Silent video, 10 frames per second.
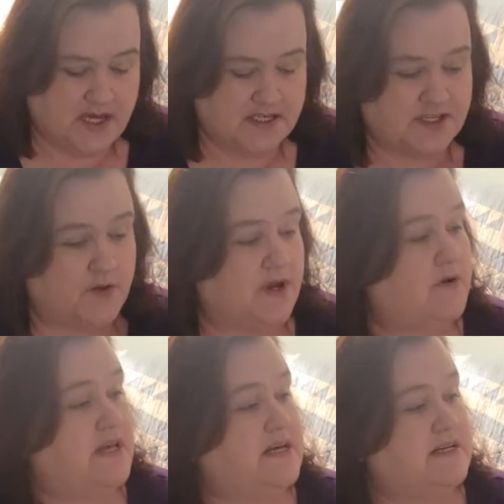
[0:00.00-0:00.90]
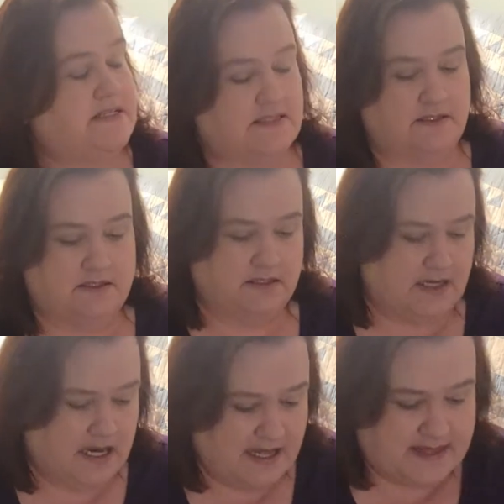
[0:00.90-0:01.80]
So there is,
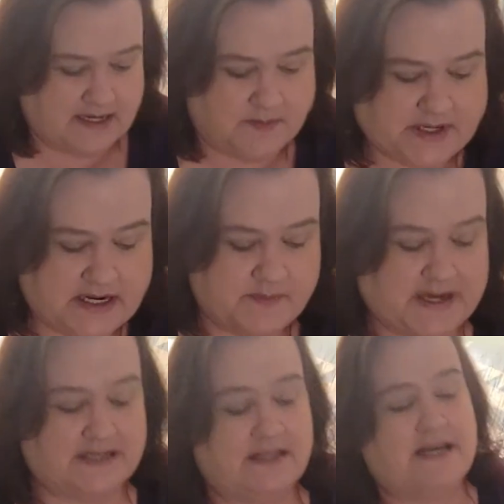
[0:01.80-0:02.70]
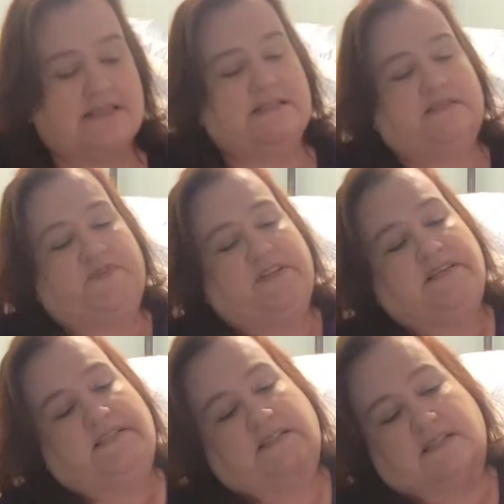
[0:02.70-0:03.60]
I think I'm going to need my glasses for
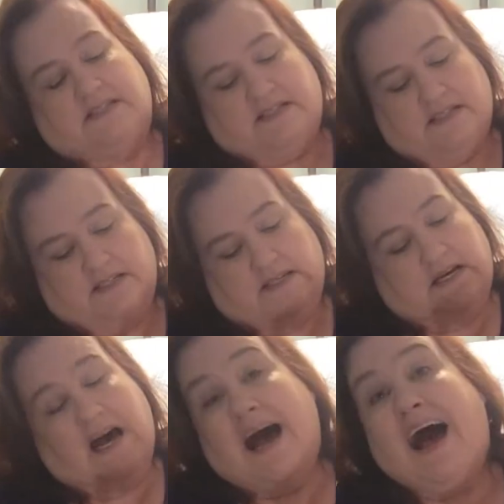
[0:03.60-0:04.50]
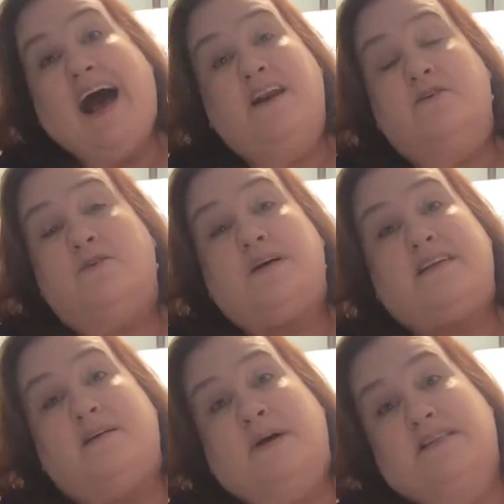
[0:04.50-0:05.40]
this because I don't know
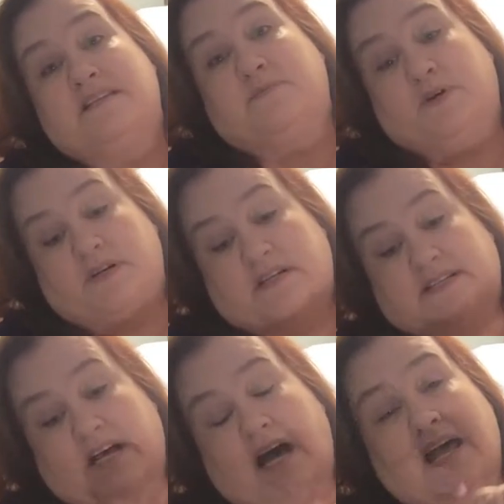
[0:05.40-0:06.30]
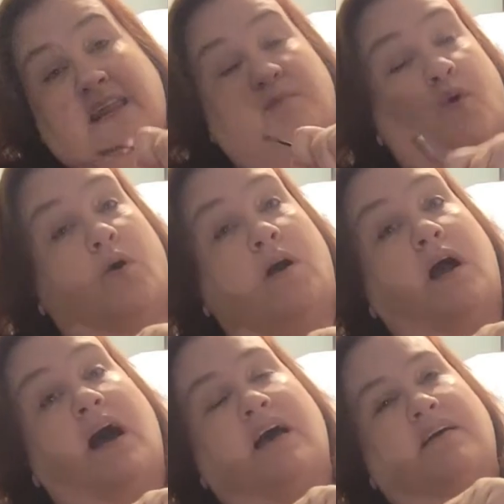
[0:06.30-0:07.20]
anything about these books
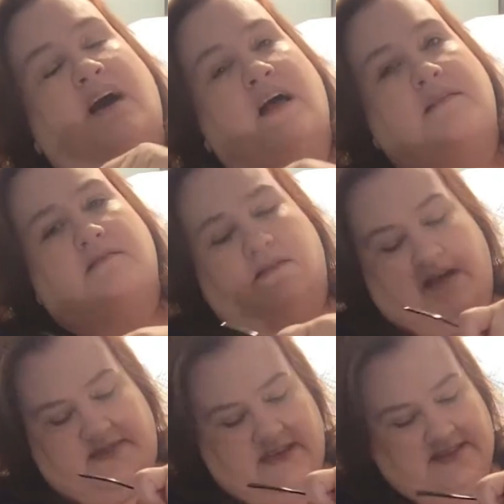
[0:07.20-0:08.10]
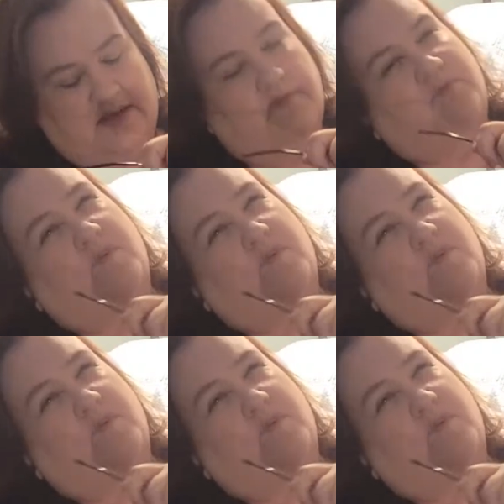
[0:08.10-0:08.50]
anymore. I got, I think, them